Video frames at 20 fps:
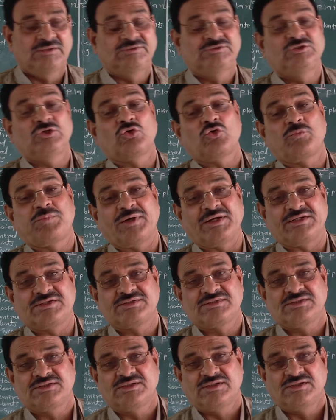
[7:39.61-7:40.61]

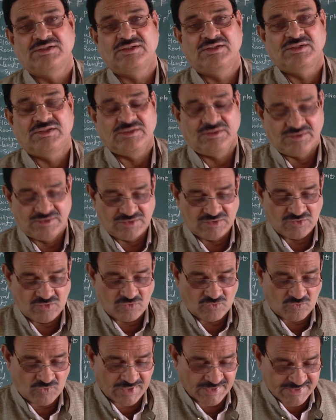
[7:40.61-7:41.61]
xerophytes?
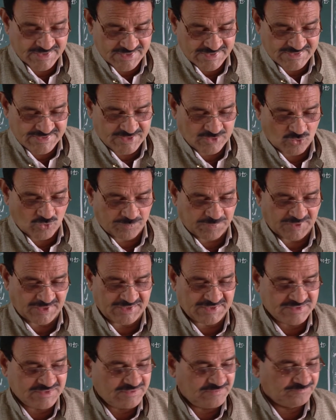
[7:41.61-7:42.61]
What is
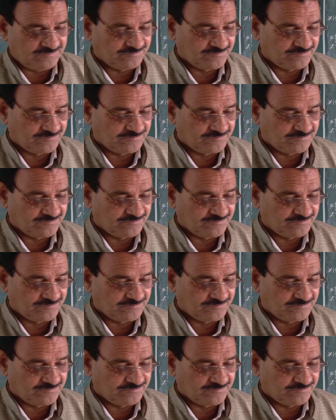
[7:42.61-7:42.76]
xerophytes?